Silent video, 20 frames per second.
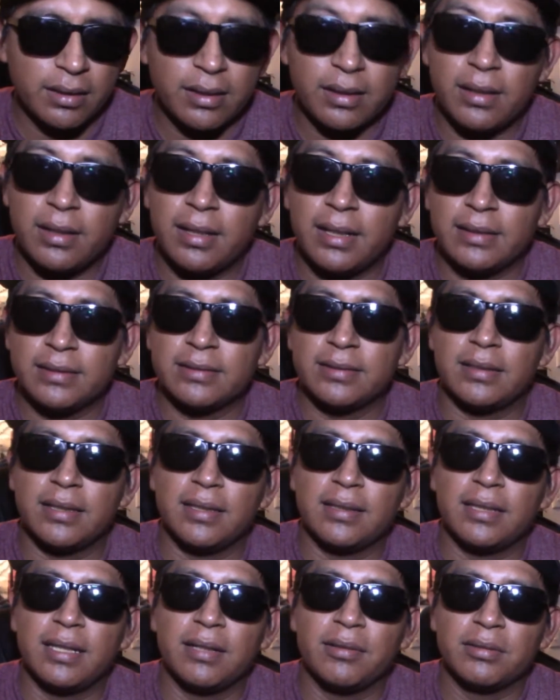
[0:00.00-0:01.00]
I
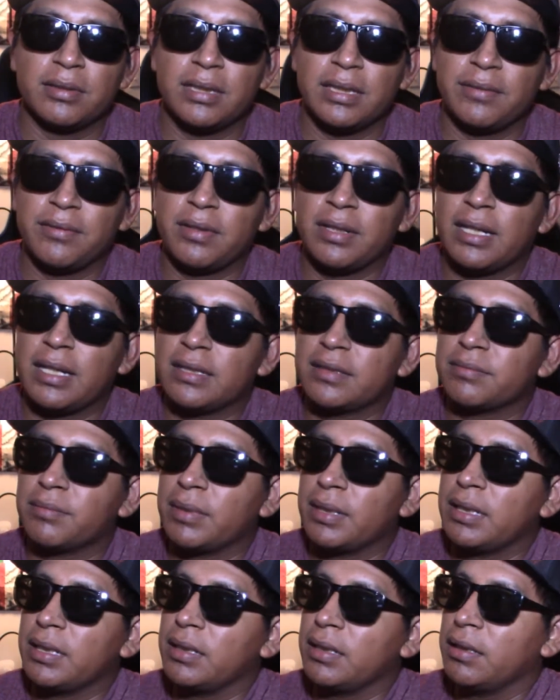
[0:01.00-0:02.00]
said that I was going to give you guys
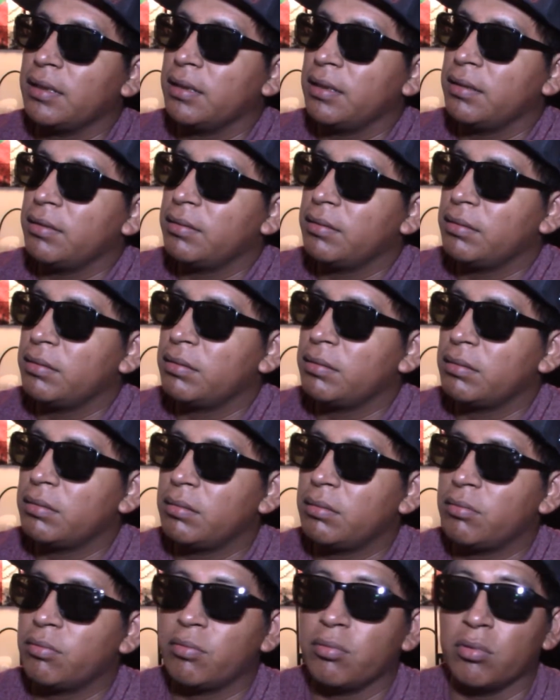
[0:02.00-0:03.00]
my
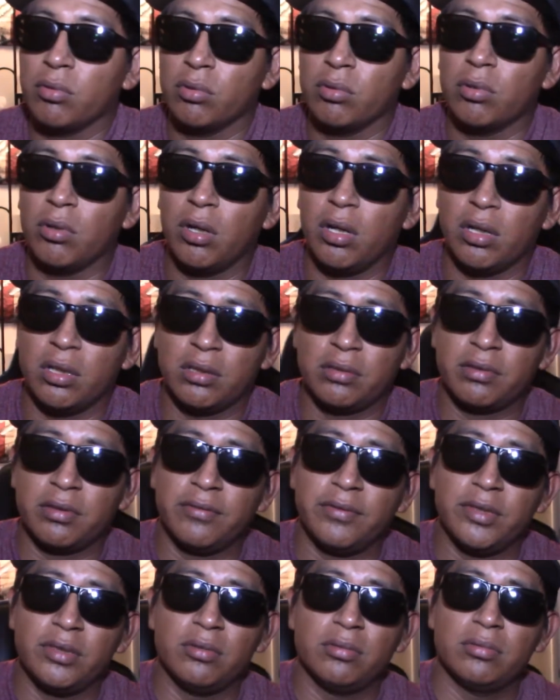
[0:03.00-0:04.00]
full honest
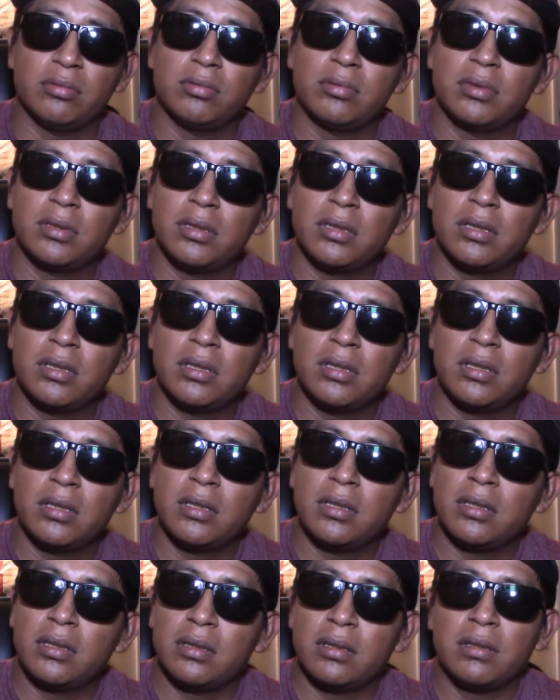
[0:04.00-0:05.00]
review
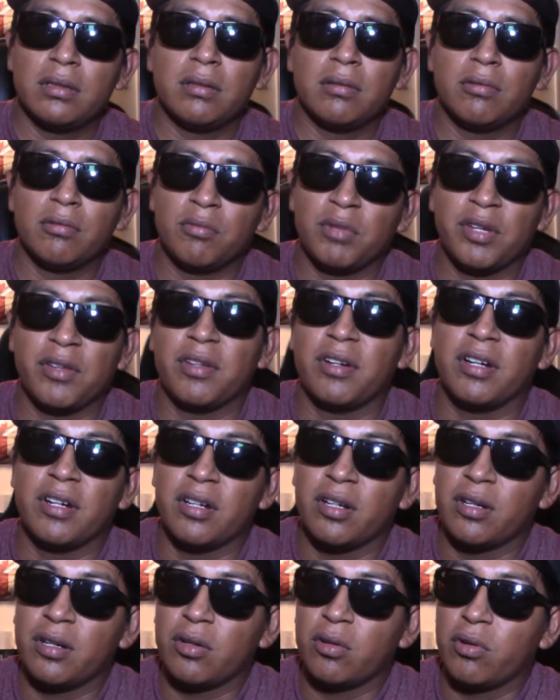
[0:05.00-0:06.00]

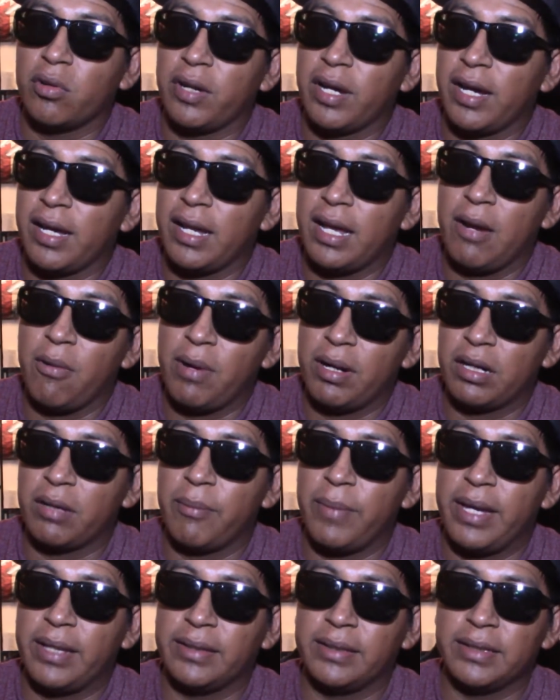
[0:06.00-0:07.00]
whether or not I
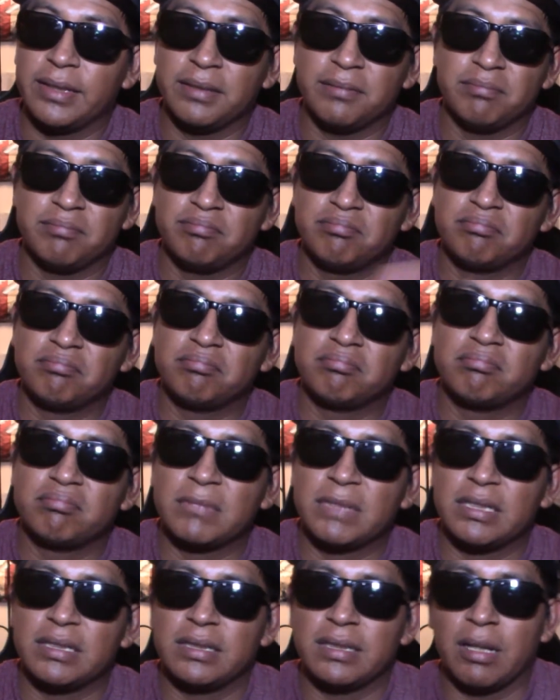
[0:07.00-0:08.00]
recommend it.
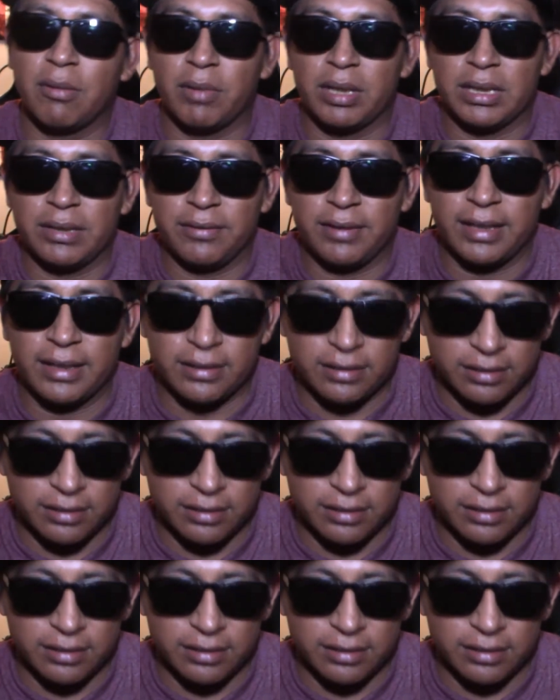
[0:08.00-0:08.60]
And I want to give you guys some